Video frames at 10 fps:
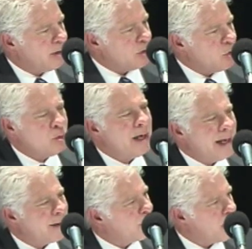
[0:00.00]
you
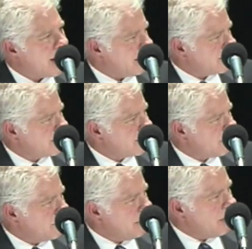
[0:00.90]
need a price.
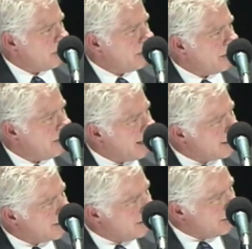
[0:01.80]
You know,
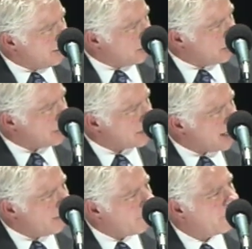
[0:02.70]
in order to have a